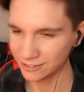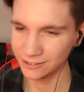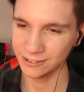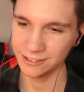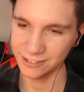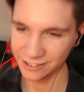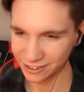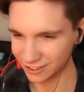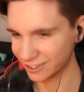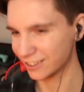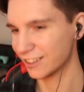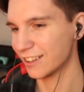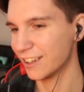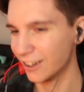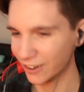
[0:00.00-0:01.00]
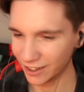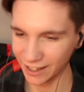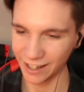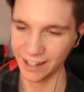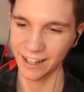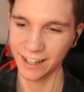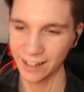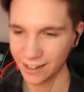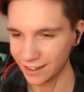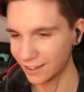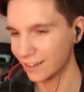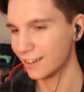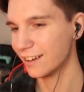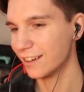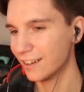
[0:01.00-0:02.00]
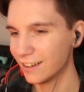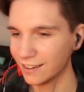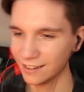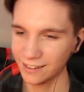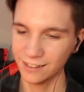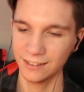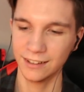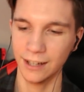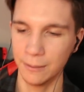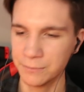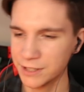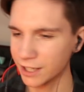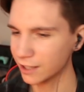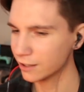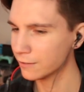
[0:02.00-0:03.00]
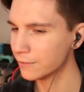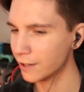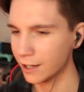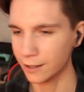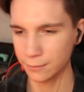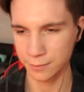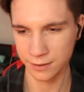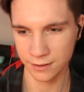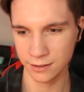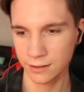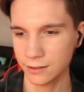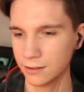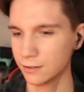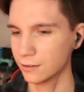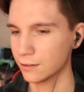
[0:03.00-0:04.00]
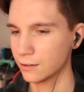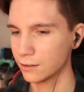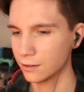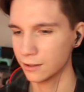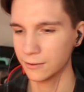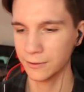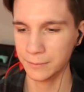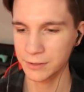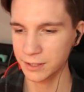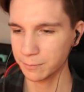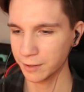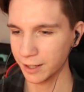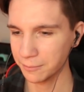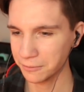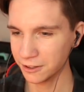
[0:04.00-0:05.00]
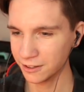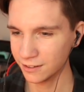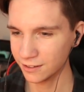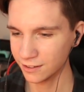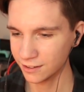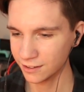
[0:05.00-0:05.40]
Ooh, okay. I'm digging the vibes. Rips the paper.